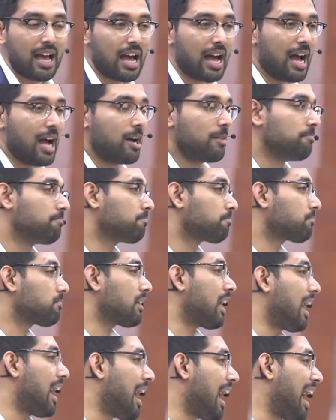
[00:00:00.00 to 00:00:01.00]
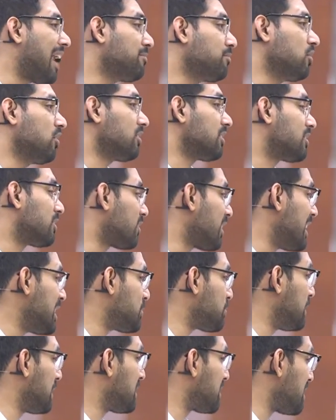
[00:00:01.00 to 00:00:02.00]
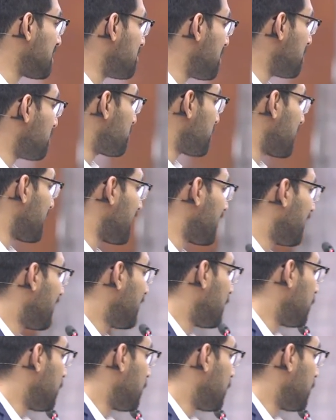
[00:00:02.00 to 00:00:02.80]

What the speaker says: I'm not great with remembering